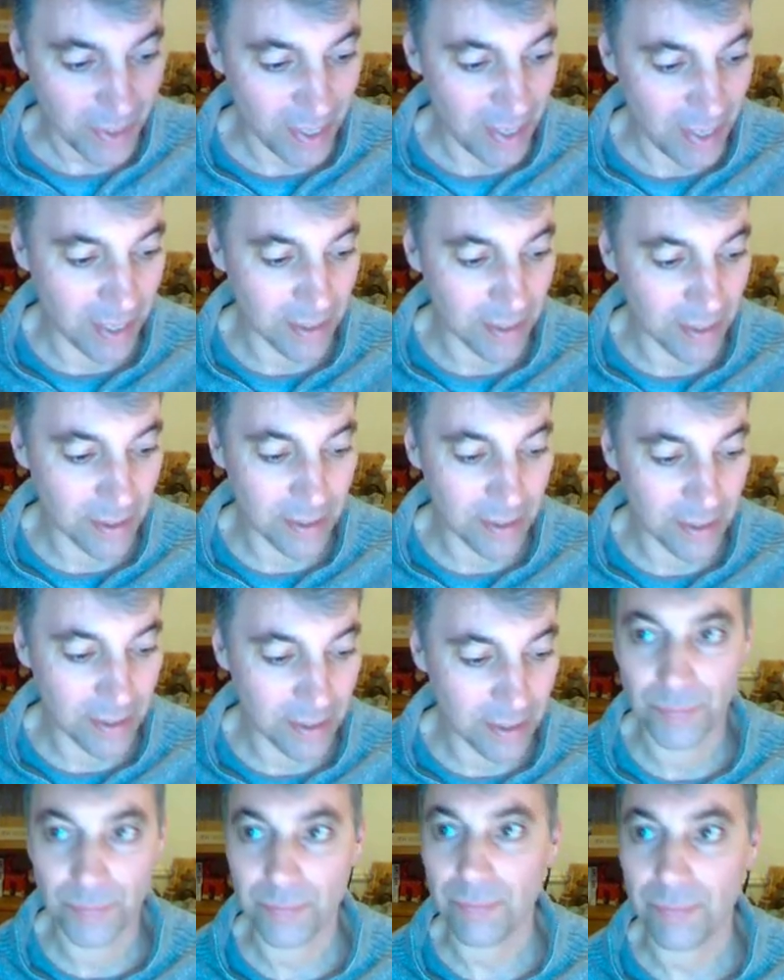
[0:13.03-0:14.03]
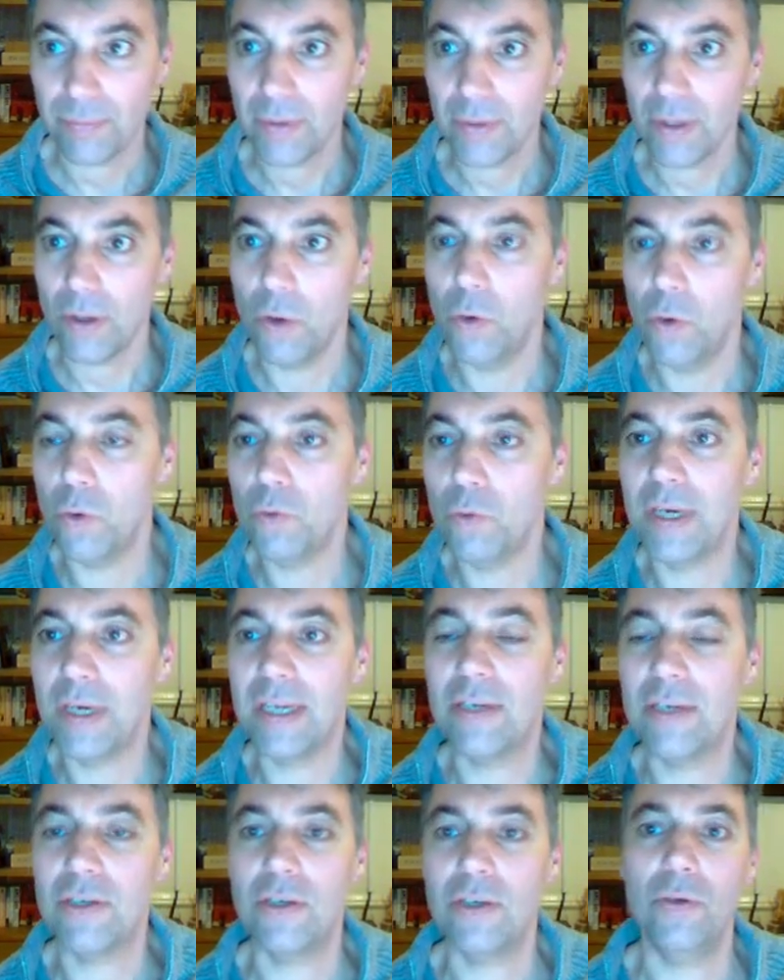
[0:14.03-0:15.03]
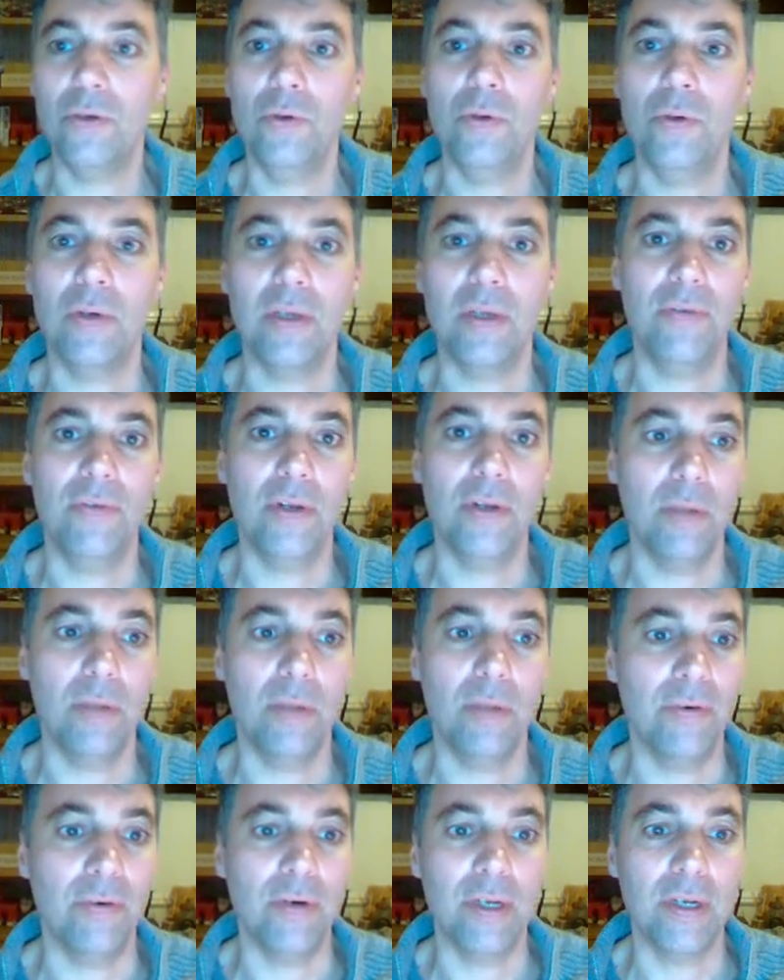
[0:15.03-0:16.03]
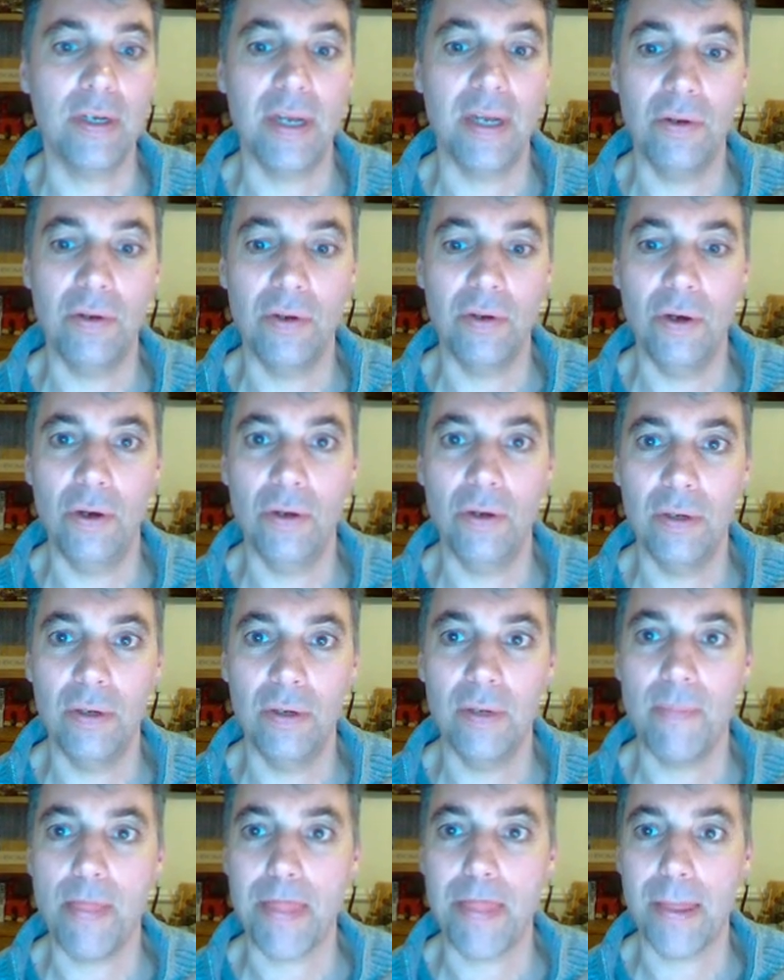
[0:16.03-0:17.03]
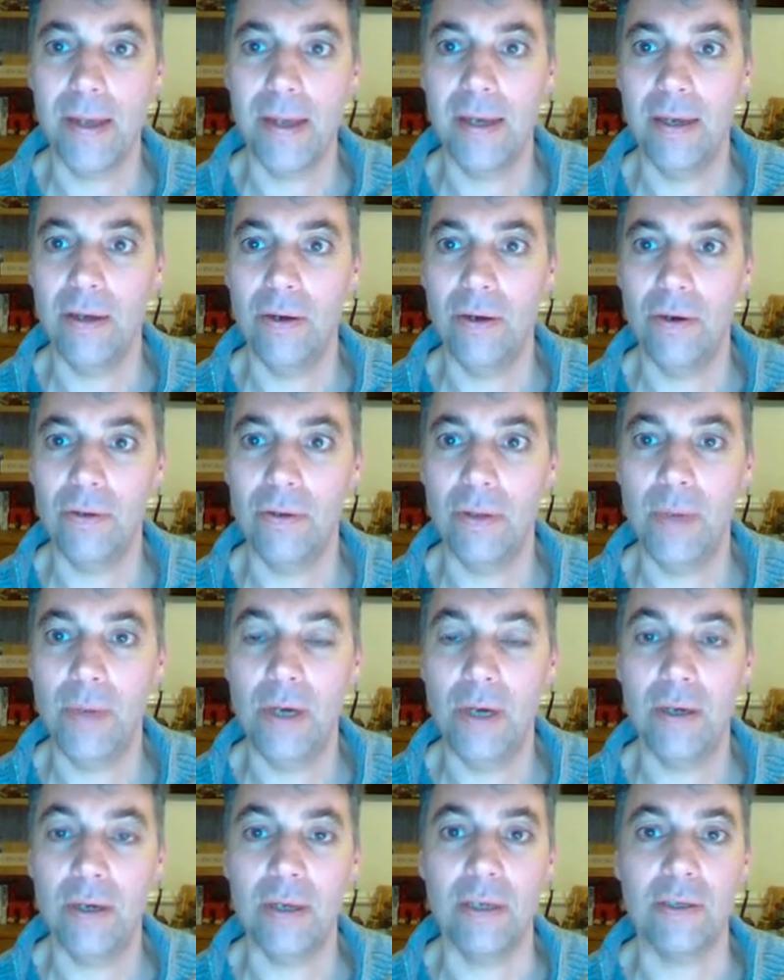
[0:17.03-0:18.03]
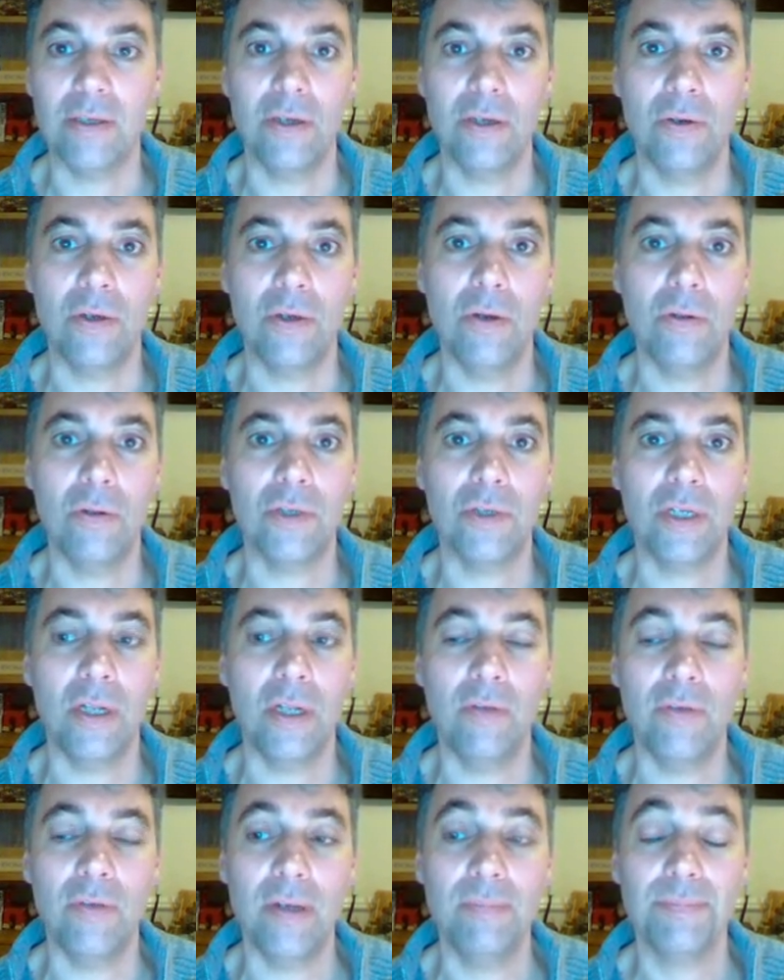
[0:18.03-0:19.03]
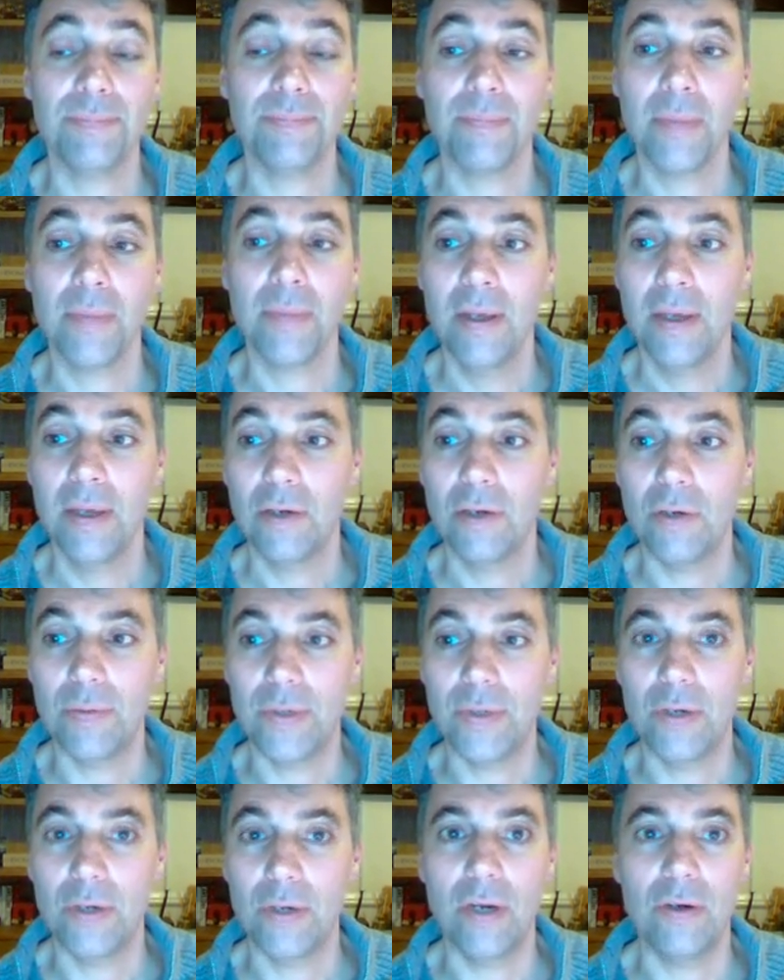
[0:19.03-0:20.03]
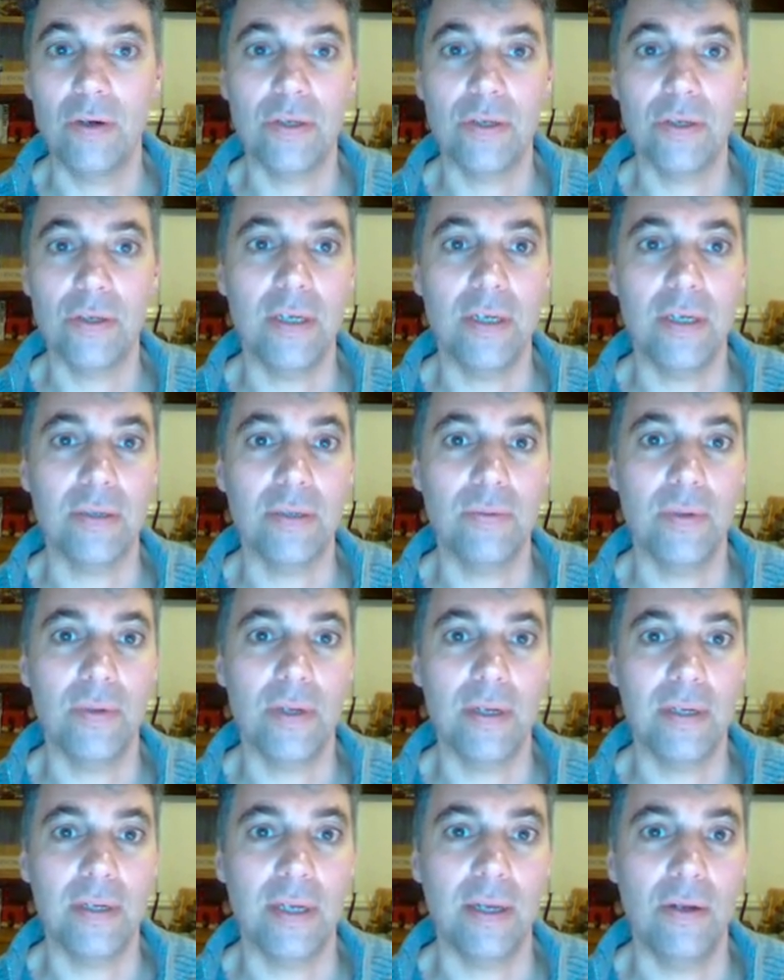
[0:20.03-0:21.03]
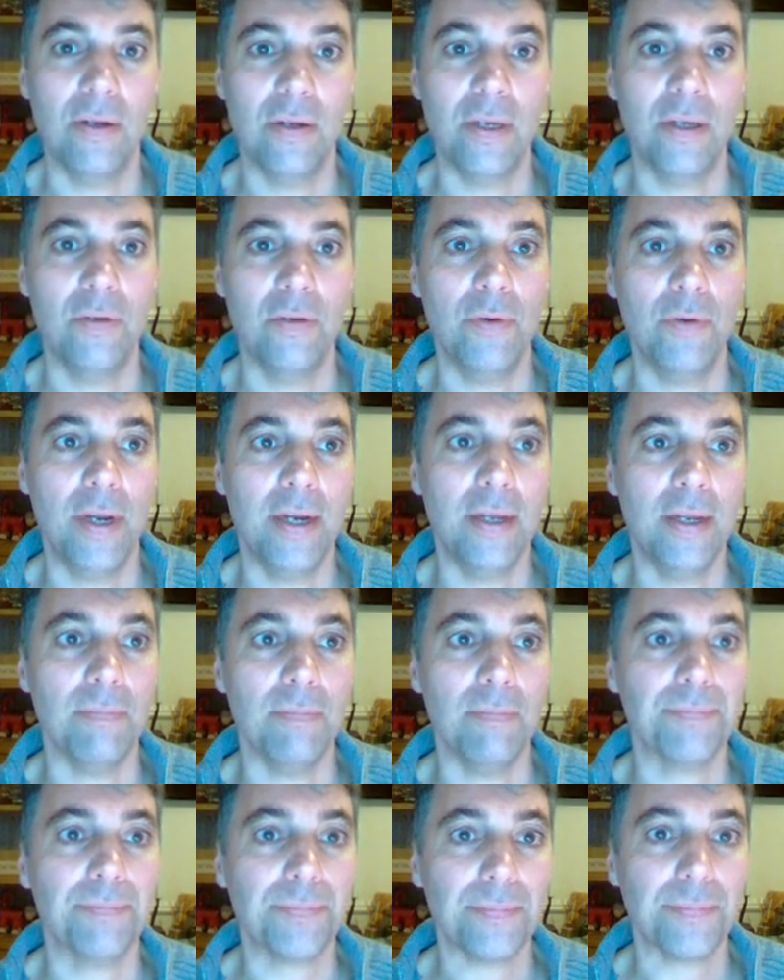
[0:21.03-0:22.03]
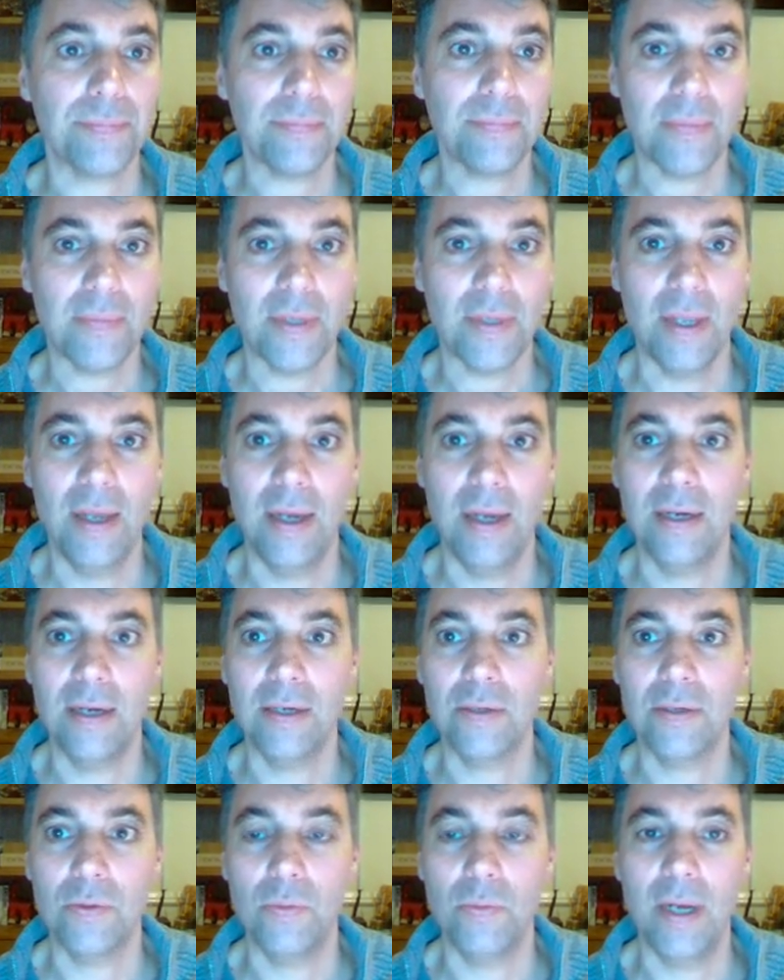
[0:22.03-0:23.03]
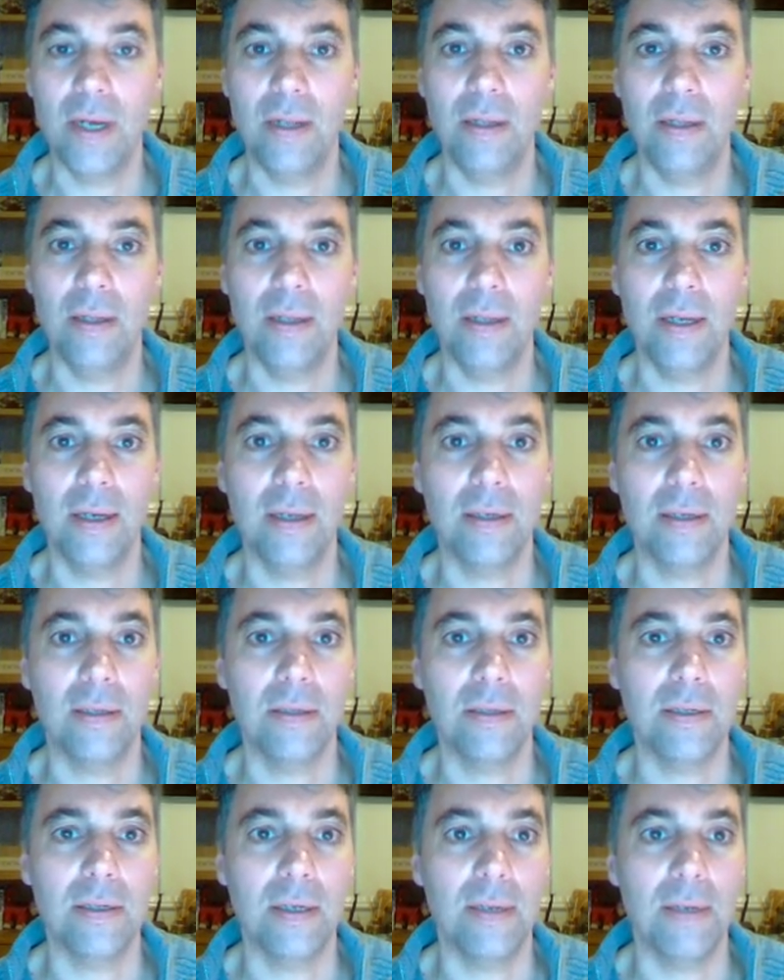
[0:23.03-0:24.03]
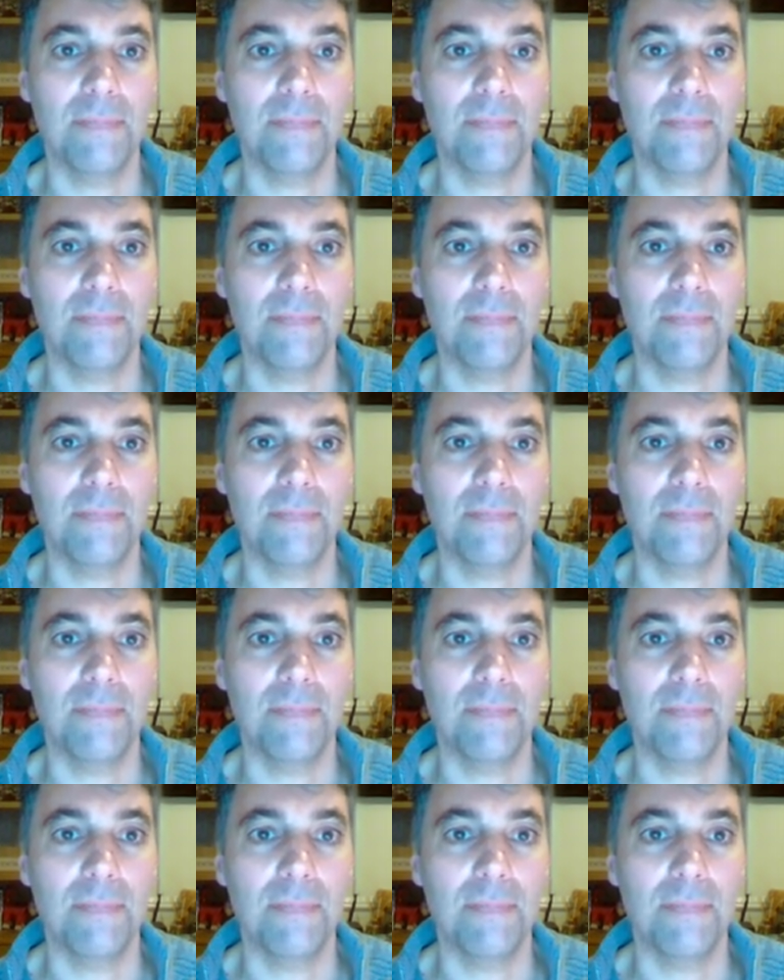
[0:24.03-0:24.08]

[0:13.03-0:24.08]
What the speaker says: and all ready to give you a little bit of a rundown on the markets. So gold, silver, cryptocurrencies. We're going to take a look at uranium as well, and